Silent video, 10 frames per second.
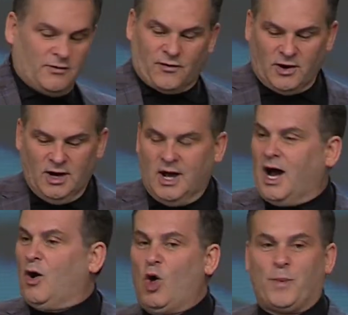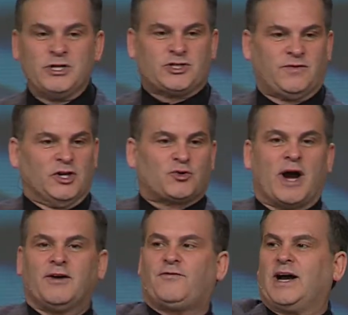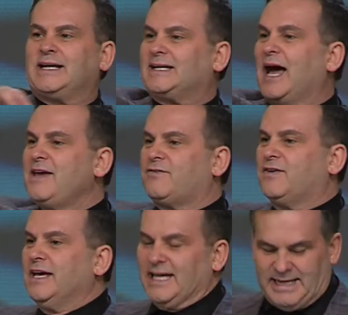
for a whole bunch of trying to find life